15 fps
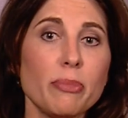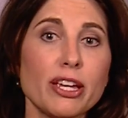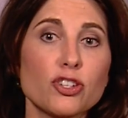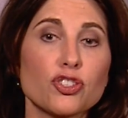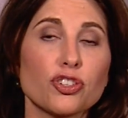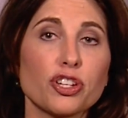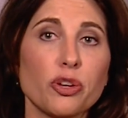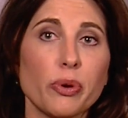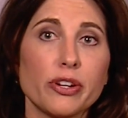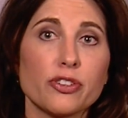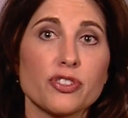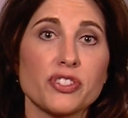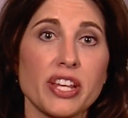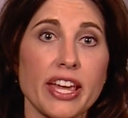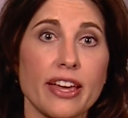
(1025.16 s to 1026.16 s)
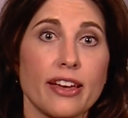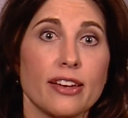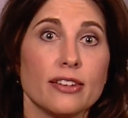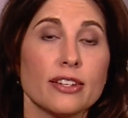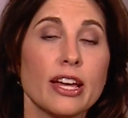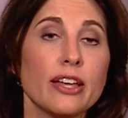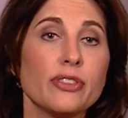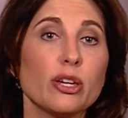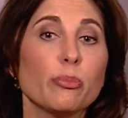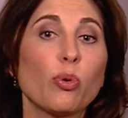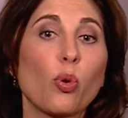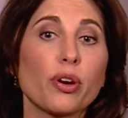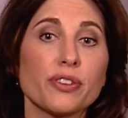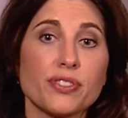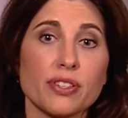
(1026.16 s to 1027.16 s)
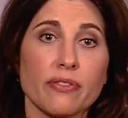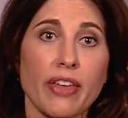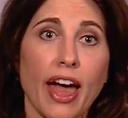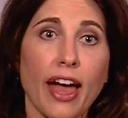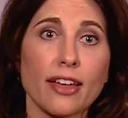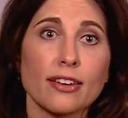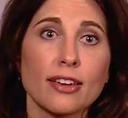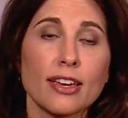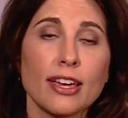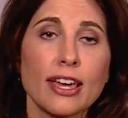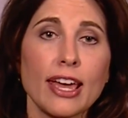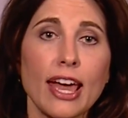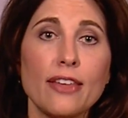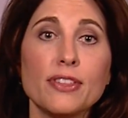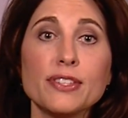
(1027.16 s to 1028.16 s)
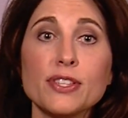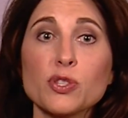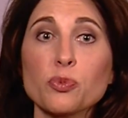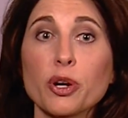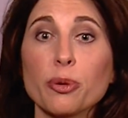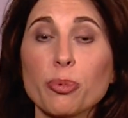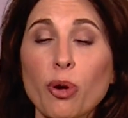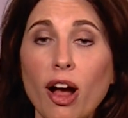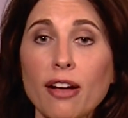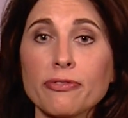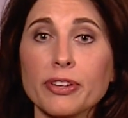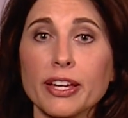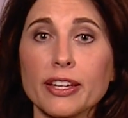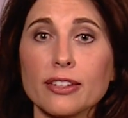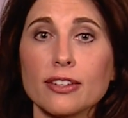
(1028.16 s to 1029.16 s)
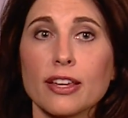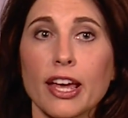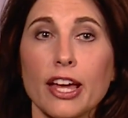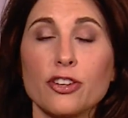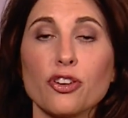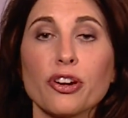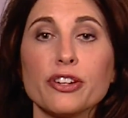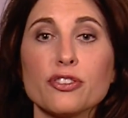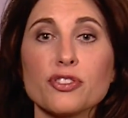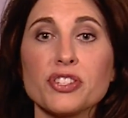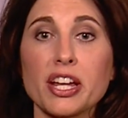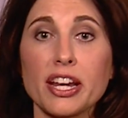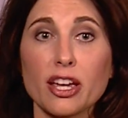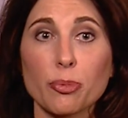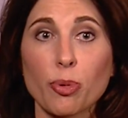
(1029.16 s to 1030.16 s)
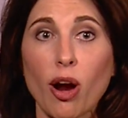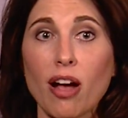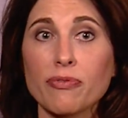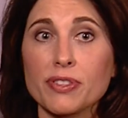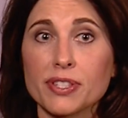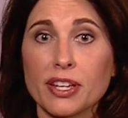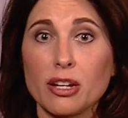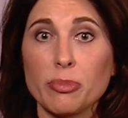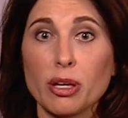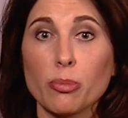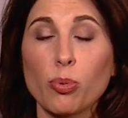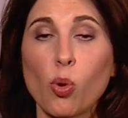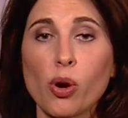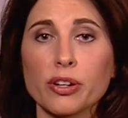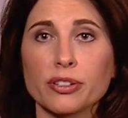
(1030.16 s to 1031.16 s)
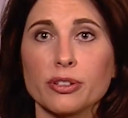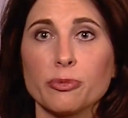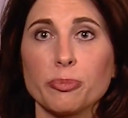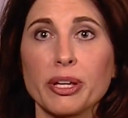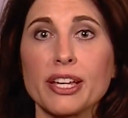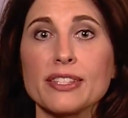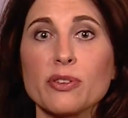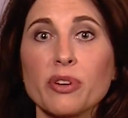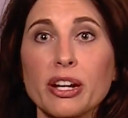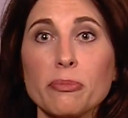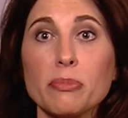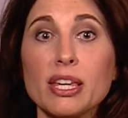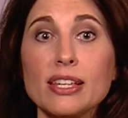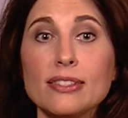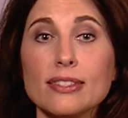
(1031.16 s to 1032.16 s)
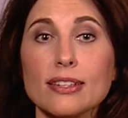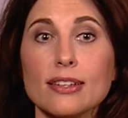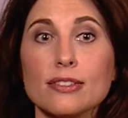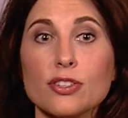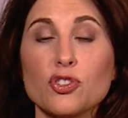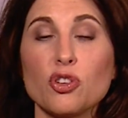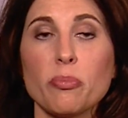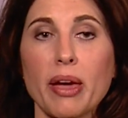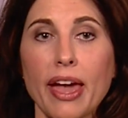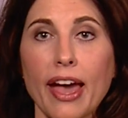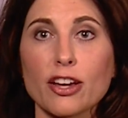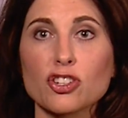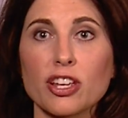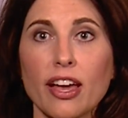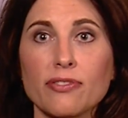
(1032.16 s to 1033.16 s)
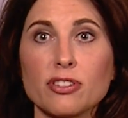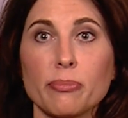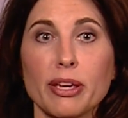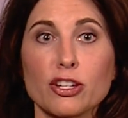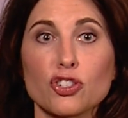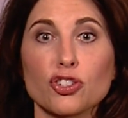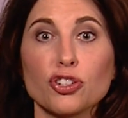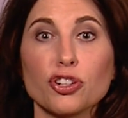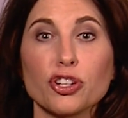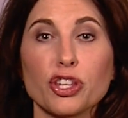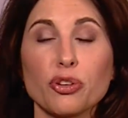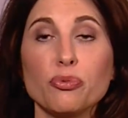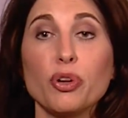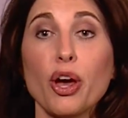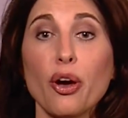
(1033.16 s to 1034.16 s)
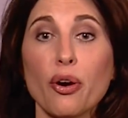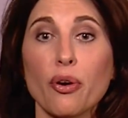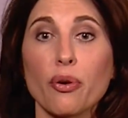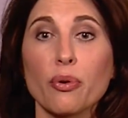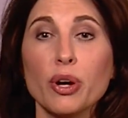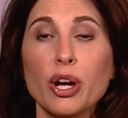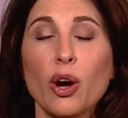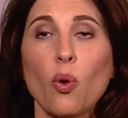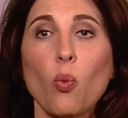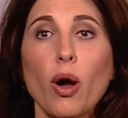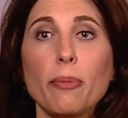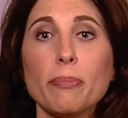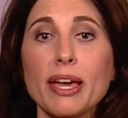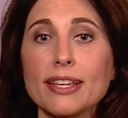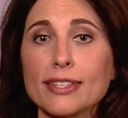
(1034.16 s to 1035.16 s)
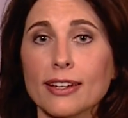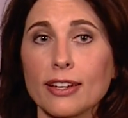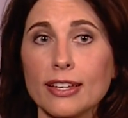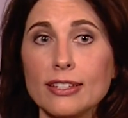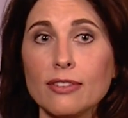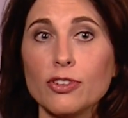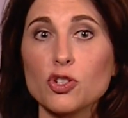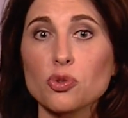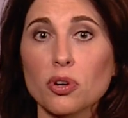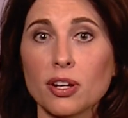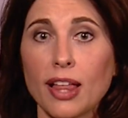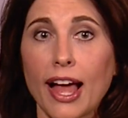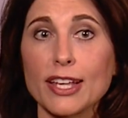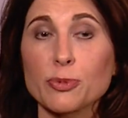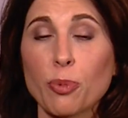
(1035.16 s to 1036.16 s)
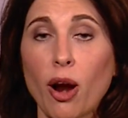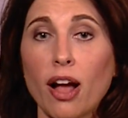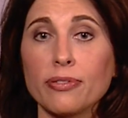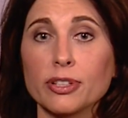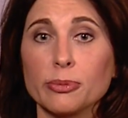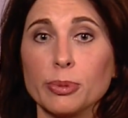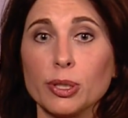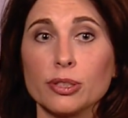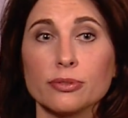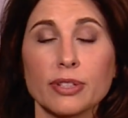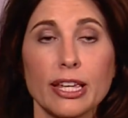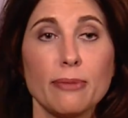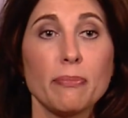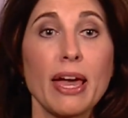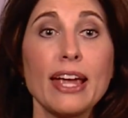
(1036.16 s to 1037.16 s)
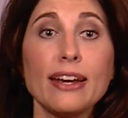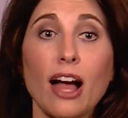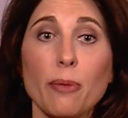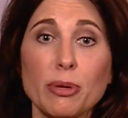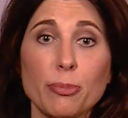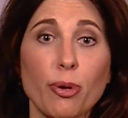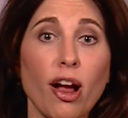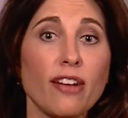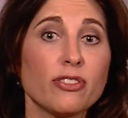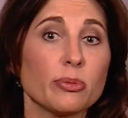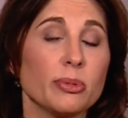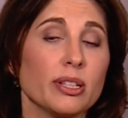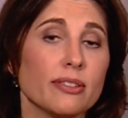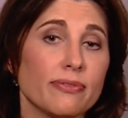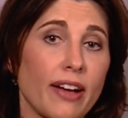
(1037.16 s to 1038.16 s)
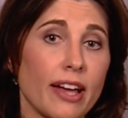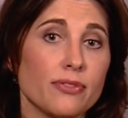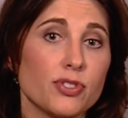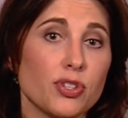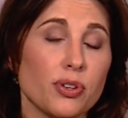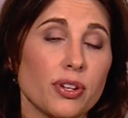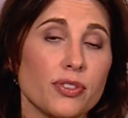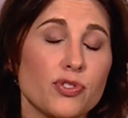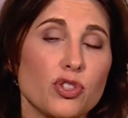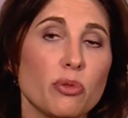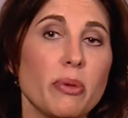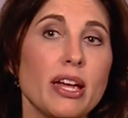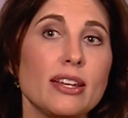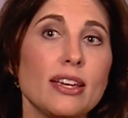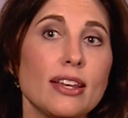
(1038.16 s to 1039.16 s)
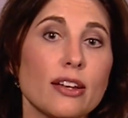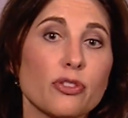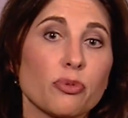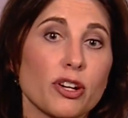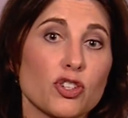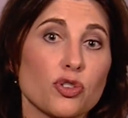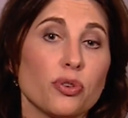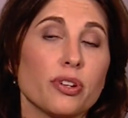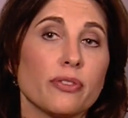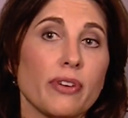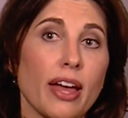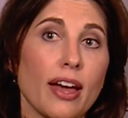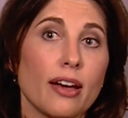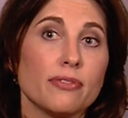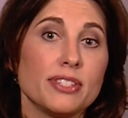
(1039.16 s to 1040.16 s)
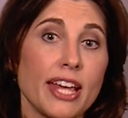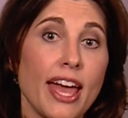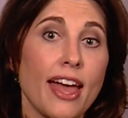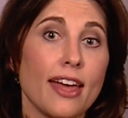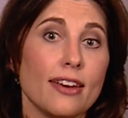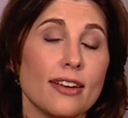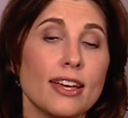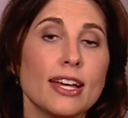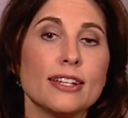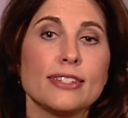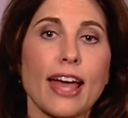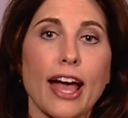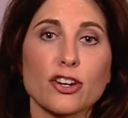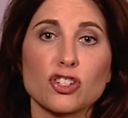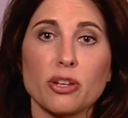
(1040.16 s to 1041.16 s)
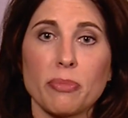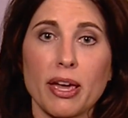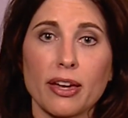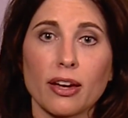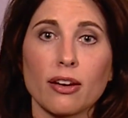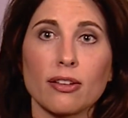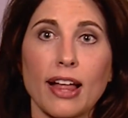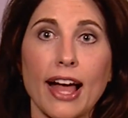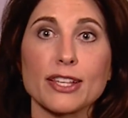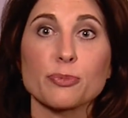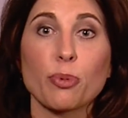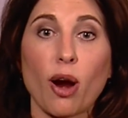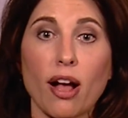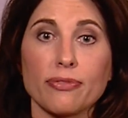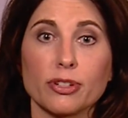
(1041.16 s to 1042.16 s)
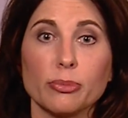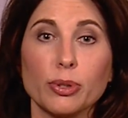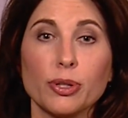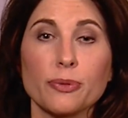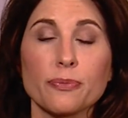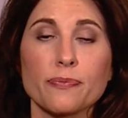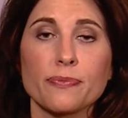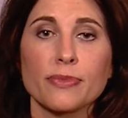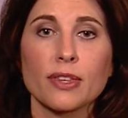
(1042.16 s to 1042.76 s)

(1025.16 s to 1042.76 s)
to make sure you understand the importance of that. And this is where profit and your understanding of profit is going to be important, because what it means is you may actually have to make sure you know what makes an individual class profitable. It may not be profitable at 5 students. You may need a threshold of 10 to actually make a class profitable.